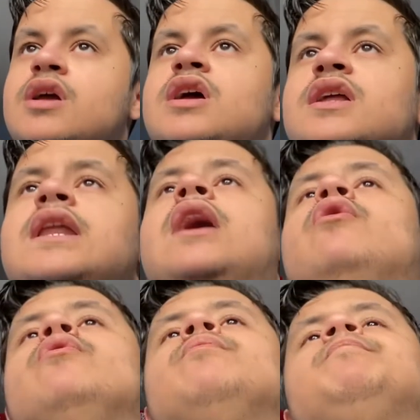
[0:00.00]

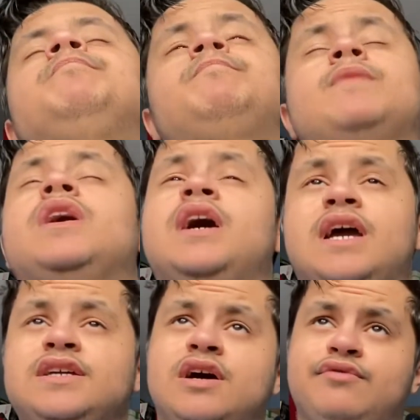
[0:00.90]
Now, I
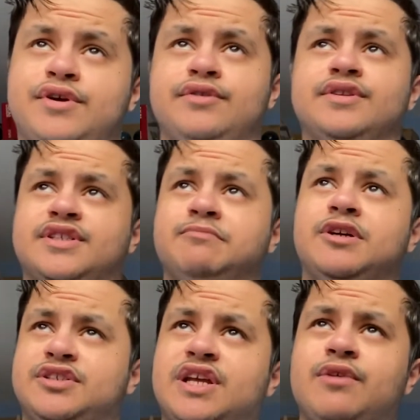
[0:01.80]
hate our owners as much
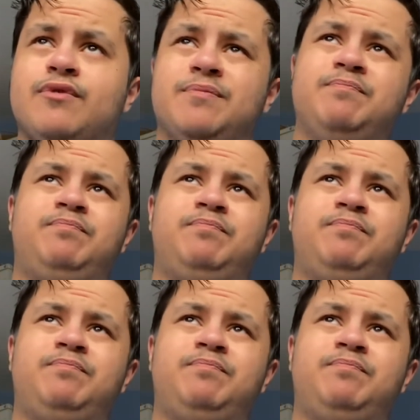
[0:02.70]
as anyone,